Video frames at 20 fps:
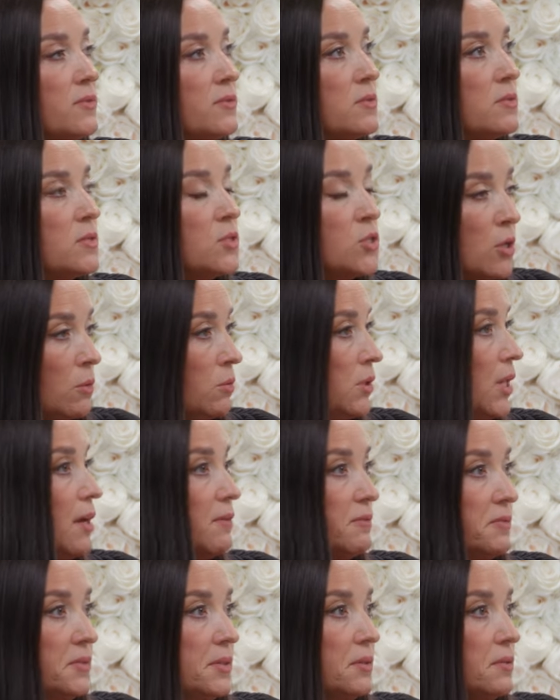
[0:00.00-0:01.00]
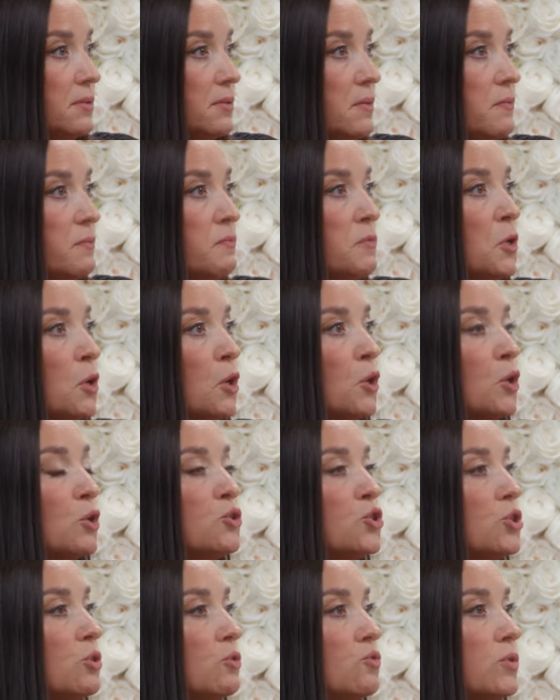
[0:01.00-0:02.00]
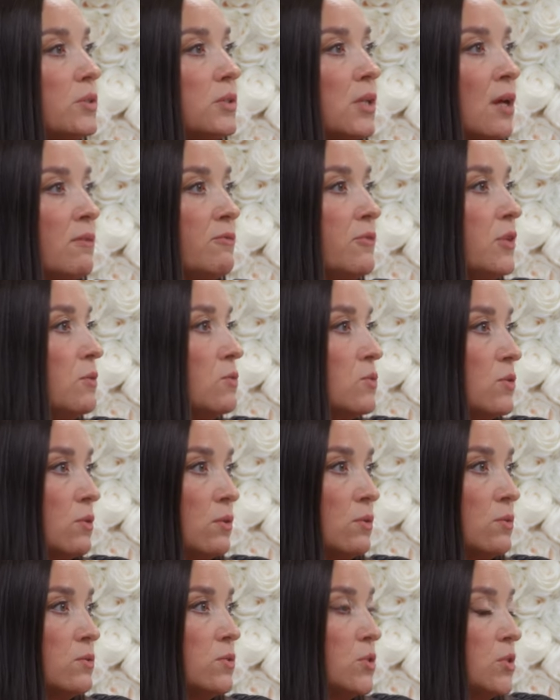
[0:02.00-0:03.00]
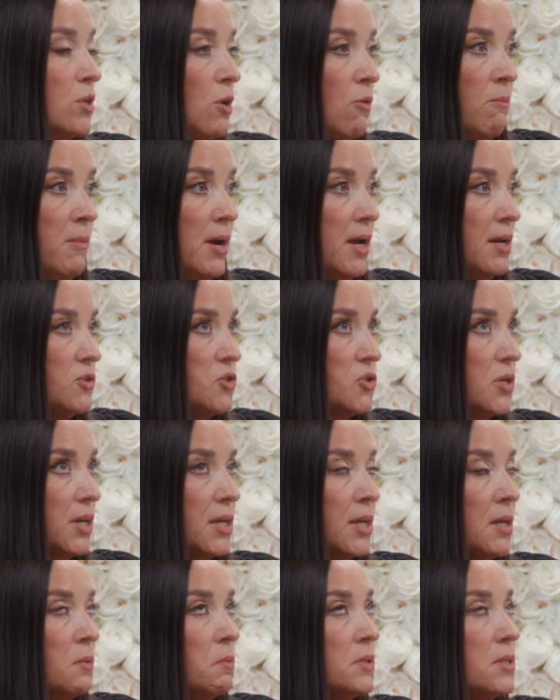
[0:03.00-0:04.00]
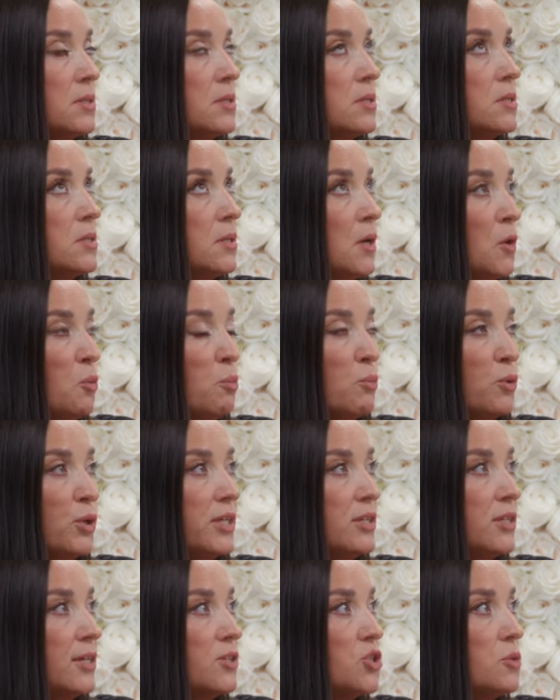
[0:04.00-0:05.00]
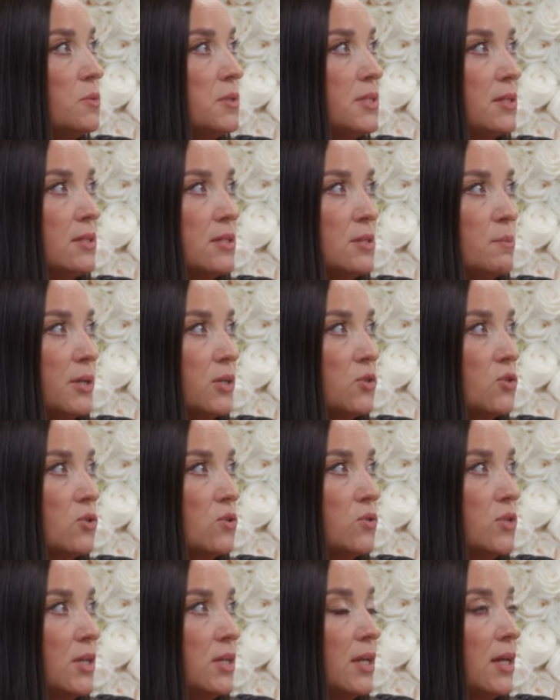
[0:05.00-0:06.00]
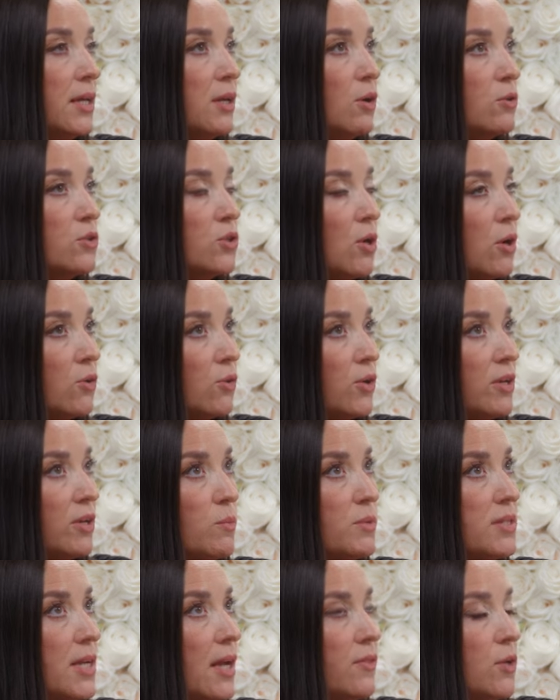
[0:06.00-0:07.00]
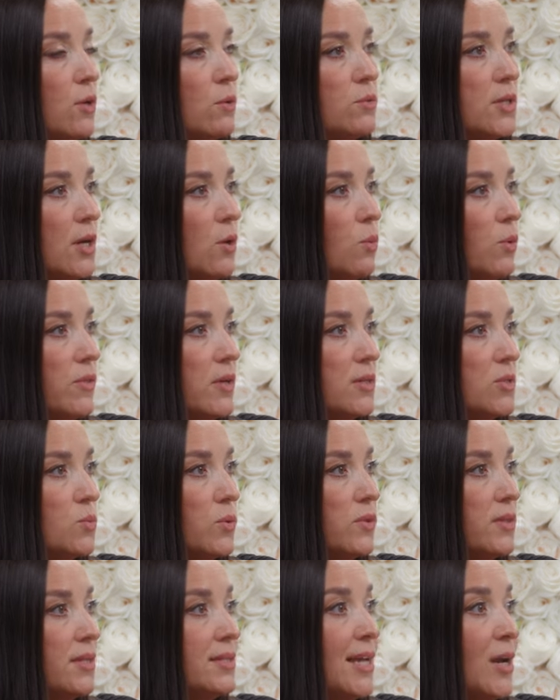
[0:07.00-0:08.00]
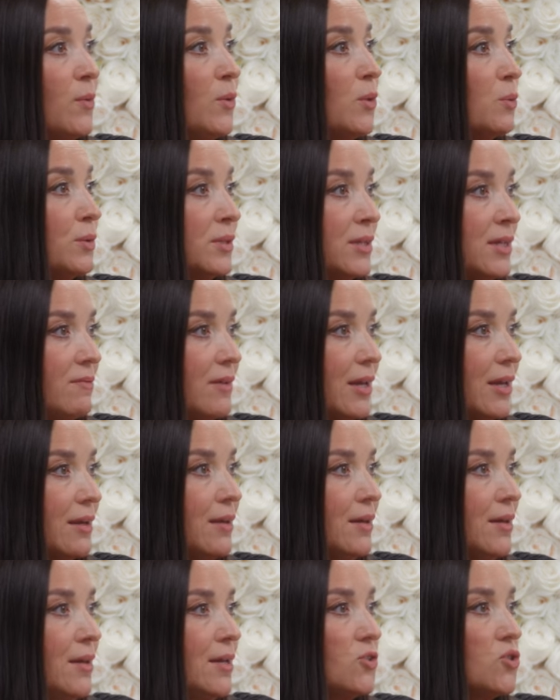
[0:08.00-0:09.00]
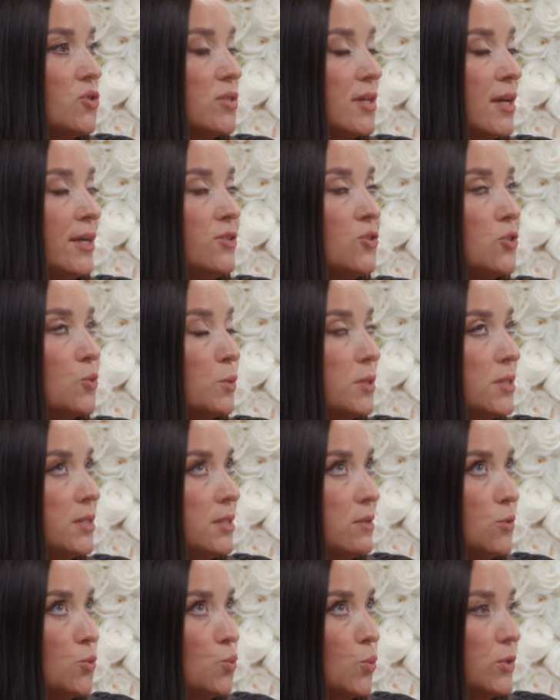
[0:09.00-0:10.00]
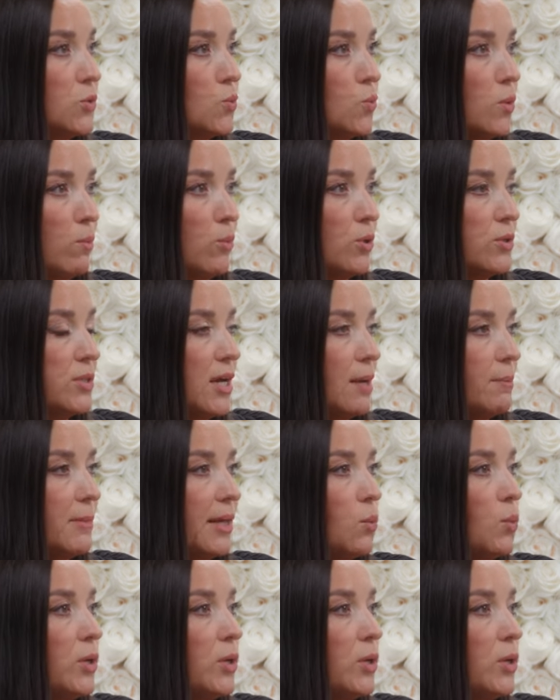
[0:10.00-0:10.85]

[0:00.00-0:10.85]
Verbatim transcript: so loved Mm. Her children hmm. loved those girls so much. Like it was so yeah. pretty. Like she would send us pictures, and like her daughter was at the hotel with us when the day we were leaving. She's like, "I just want to see the twins one more time." Like